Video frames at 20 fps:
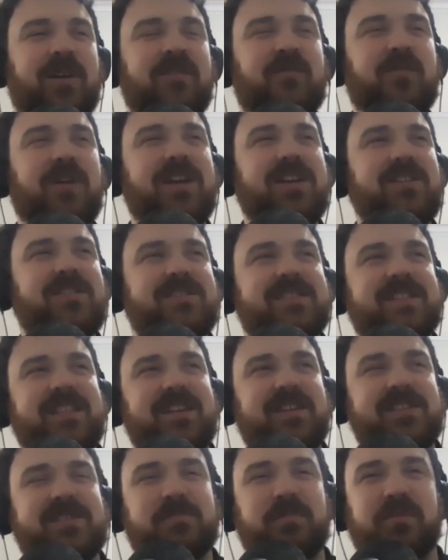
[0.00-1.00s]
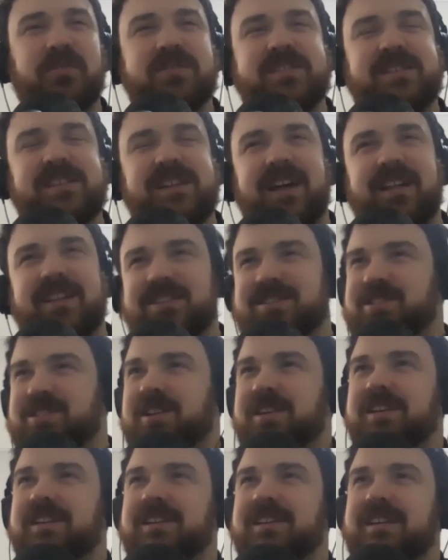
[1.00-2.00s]
If we're using the sports
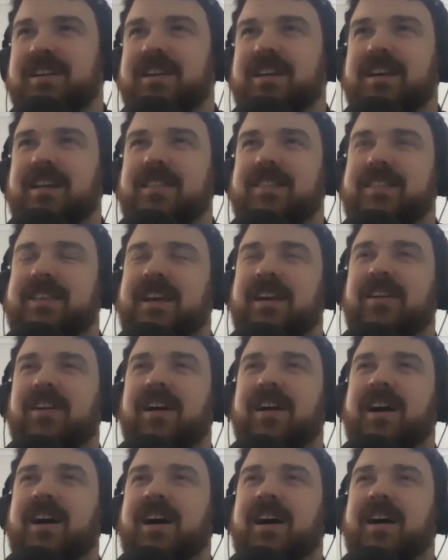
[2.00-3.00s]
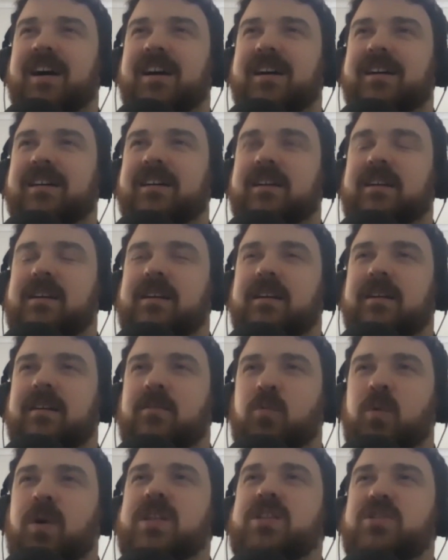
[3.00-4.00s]
analogy, there are,
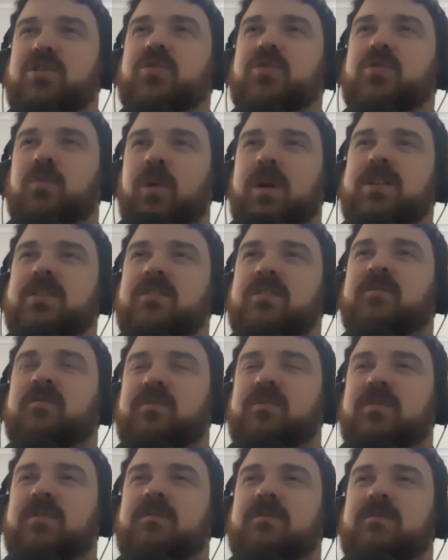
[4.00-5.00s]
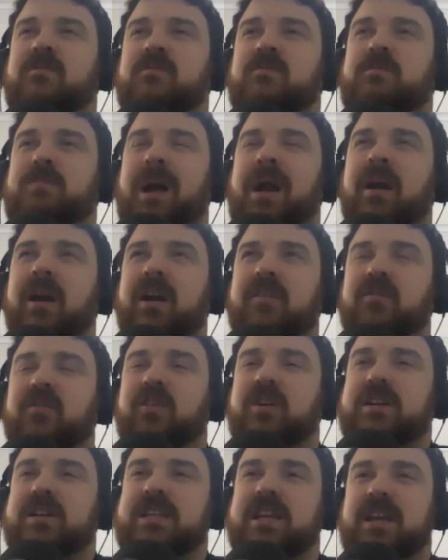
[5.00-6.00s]
when you barrack
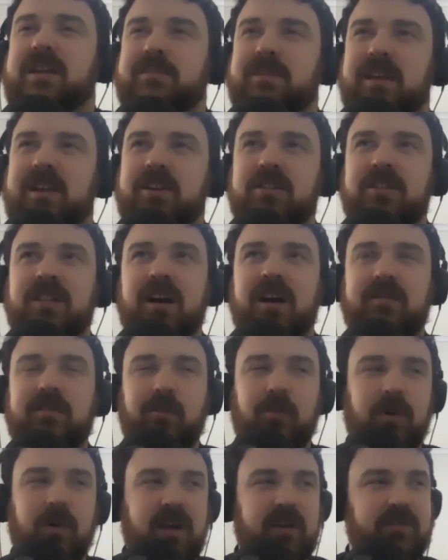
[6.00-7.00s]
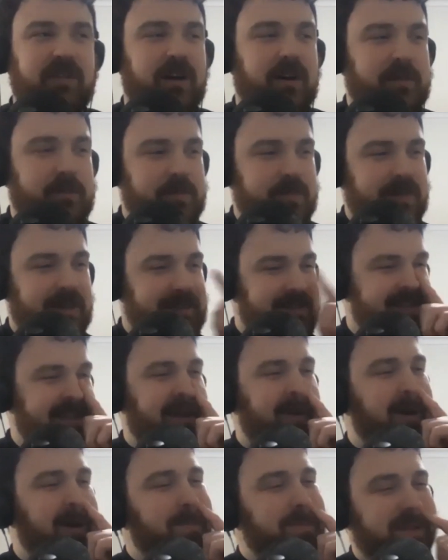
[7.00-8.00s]
for a team that you love or whatever,
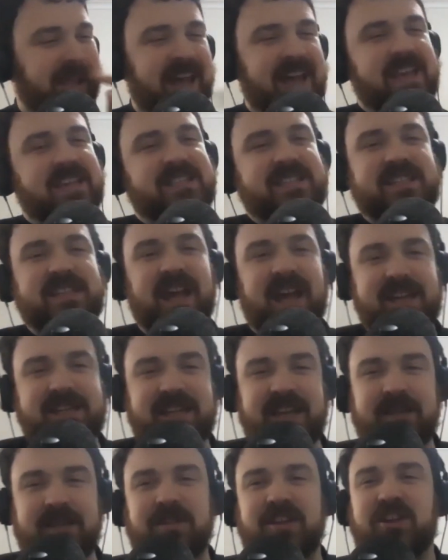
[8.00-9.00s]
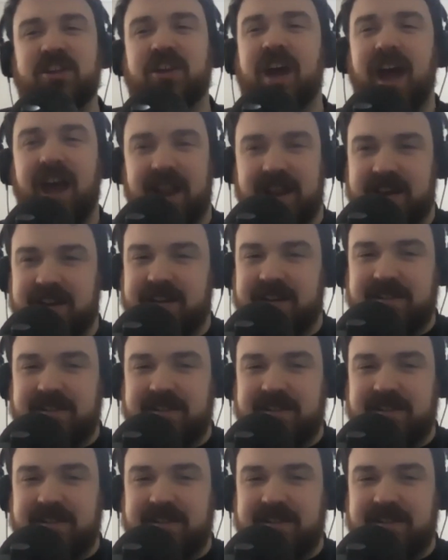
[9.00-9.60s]
there are players in that team that you hate.